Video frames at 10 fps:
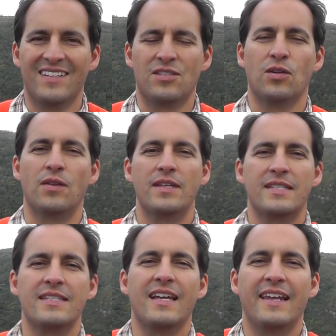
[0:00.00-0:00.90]
So this
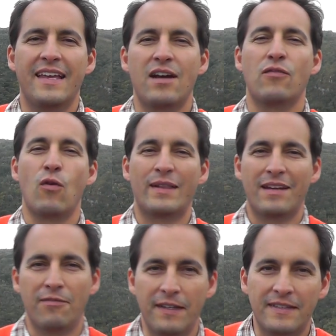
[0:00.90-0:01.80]
is the lake of
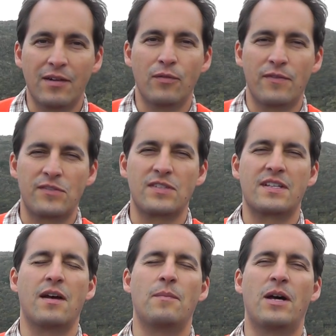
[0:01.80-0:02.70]
Guatavita. We've
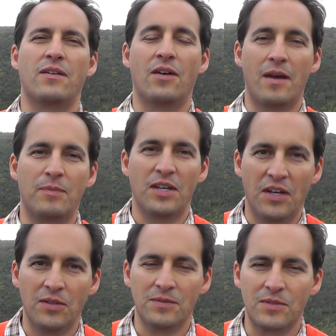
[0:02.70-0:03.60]
just gone, up, gone up the
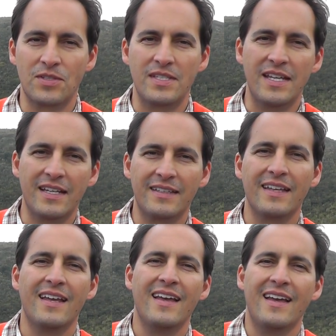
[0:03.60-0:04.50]
hill to see it.
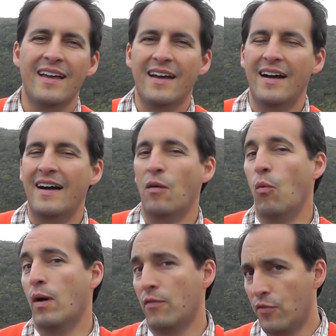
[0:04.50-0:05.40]
Uh,
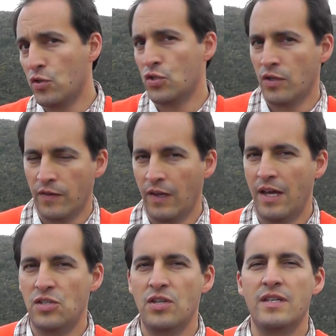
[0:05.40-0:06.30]
one version of the
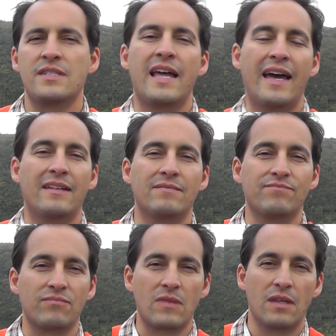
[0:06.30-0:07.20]
legend is that
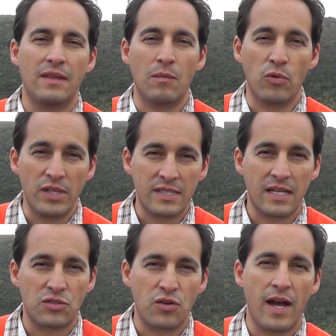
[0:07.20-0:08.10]
the
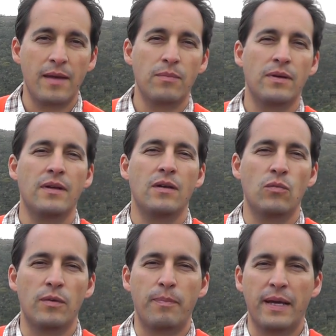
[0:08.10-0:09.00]
Muisca tribe
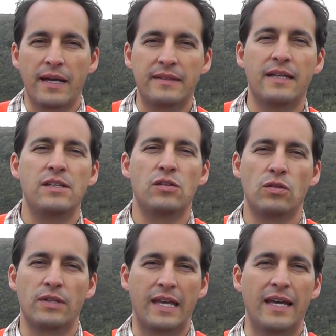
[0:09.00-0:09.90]
would pick a
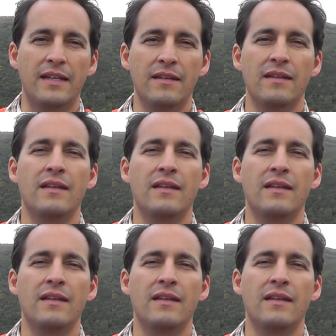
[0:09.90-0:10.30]
10-year-old kid